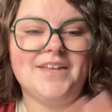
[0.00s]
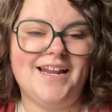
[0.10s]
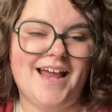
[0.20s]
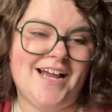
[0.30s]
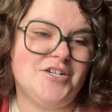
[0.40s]

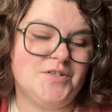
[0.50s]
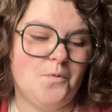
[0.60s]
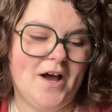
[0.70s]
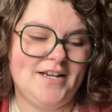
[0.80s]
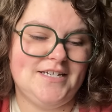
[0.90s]
And I just
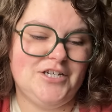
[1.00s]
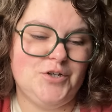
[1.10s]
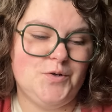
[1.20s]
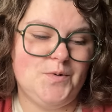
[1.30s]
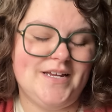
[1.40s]
want
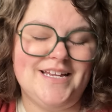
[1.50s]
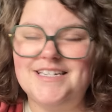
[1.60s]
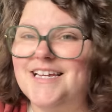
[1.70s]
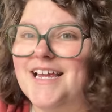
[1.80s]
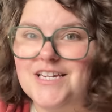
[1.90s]
to
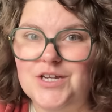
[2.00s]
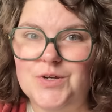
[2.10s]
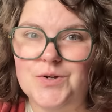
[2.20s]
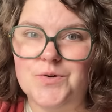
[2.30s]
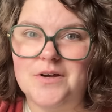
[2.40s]

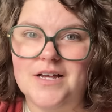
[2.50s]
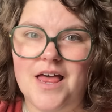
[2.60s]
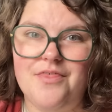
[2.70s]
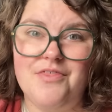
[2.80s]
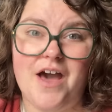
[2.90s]
continue
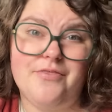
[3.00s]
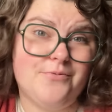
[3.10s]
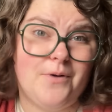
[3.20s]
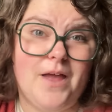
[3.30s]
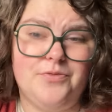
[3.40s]
that
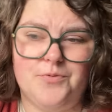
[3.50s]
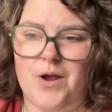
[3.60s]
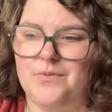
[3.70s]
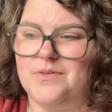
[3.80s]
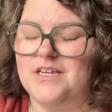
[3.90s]
thread
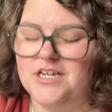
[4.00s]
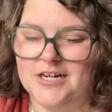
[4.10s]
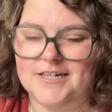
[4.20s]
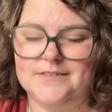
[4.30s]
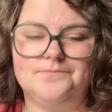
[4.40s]
throughout the
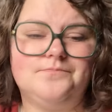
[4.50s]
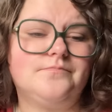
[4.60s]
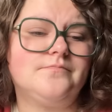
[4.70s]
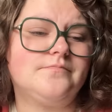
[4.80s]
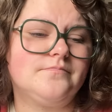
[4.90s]
year
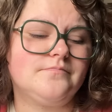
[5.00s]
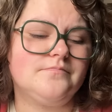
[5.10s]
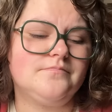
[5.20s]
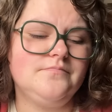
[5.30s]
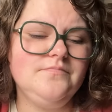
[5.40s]

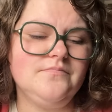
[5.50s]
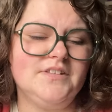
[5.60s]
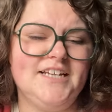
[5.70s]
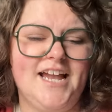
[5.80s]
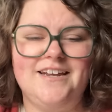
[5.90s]

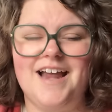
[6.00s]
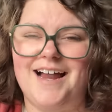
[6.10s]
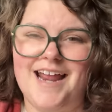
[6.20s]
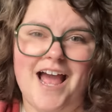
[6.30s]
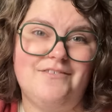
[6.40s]
and
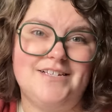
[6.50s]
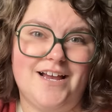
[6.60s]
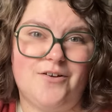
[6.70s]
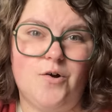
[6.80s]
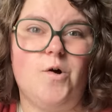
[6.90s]
not have a
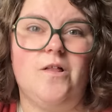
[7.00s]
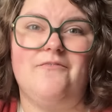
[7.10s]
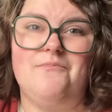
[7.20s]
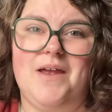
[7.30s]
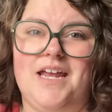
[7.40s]
set goal
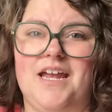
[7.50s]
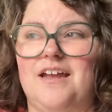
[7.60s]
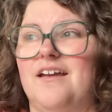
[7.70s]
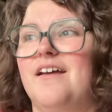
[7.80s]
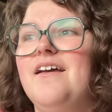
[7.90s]
of
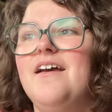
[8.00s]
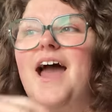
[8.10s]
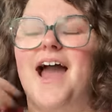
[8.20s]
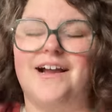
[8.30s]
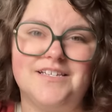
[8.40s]
making
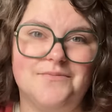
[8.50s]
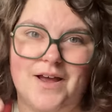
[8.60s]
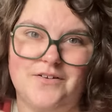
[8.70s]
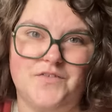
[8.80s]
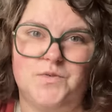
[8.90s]
X
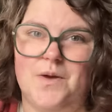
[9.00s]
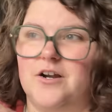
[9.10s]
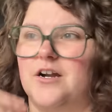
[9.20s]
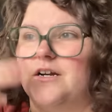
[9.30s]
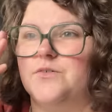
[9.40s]
amount of
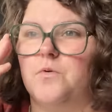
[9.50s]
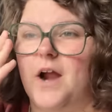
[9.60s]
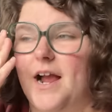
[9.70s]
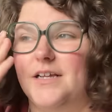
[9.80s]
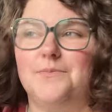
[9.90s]
sweaters
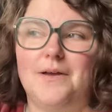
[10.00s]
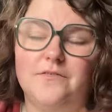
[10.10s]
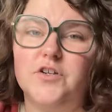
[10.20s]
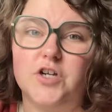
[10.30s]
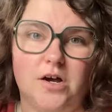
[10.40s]
or X amount
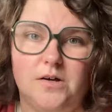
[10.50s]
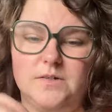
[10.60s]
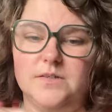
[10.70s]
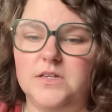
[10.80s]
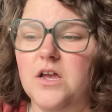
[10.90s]
of
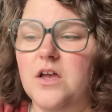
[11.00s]
shawls.